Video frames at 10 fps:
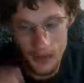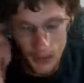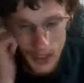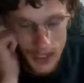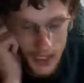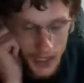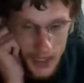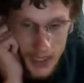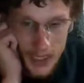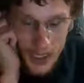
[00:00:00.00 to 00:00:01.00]
But
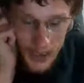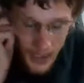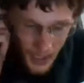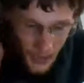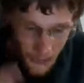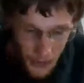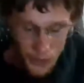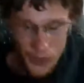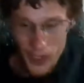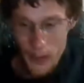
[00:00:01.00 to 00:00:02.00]

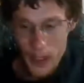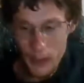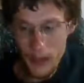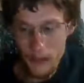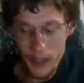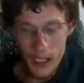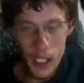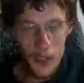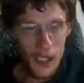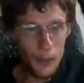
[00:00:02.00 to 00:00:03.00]
future upcoming
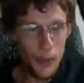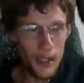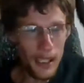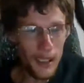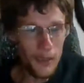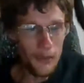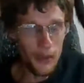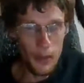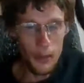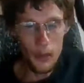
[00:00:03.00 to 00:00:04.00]
videos I'll point out for
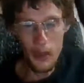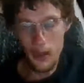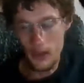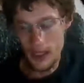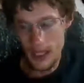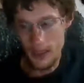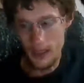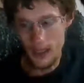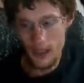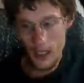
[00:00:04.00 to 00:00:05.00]
people who's
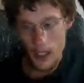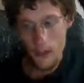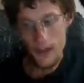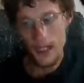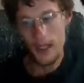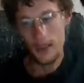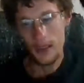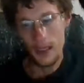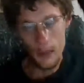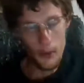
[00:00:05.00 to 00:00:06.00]
curious.
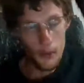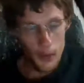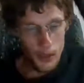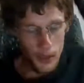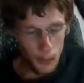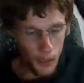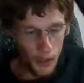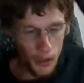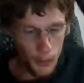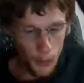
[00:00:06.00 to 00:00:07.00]
I'm going to do it
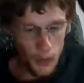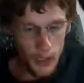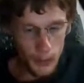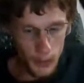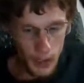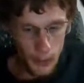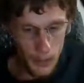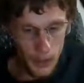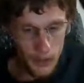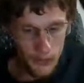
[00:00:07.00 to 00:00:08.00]
tomorrow morning. I'm going to
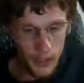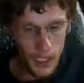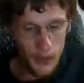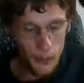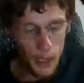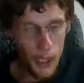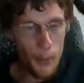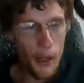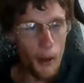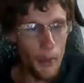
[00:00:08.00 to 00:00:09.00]
upload the video of the Paw
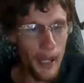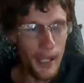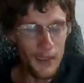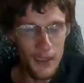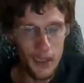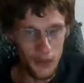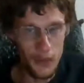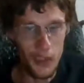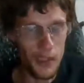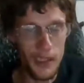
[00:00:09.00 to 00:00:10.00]
Paw Pats, just a